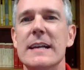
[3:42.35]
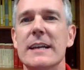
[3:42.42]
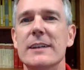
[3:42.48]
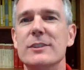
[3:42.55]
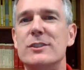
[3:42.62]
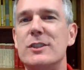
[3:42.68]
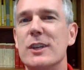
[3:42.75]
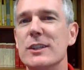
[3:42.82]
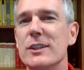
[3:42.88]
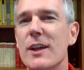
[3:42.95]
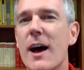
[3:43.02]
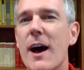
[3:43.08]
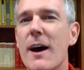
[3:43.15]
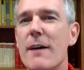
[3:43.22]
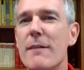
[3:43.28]
is to
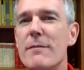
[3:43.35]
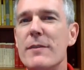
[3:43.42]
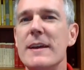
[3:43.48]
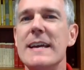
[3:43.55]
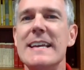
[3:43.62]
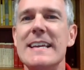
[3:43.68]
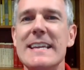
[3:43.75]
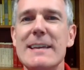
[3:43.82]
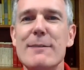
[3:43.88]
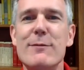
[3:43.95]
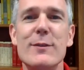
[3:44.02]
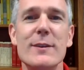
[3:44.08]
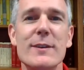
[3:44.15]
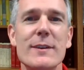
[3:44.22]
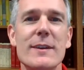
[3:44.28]
love
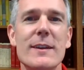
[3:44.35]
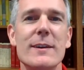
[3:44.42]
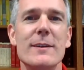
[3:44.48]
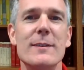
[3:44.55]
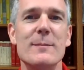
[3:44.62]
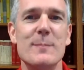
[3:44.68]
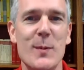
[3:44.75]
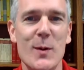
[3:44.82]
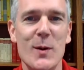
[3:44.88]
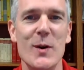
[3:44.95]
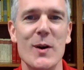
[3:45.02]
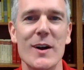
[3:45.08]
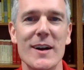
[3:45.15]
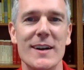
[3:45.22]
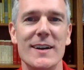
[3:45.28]
even
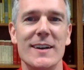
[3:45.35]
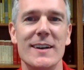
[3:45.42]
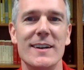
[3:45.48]
more.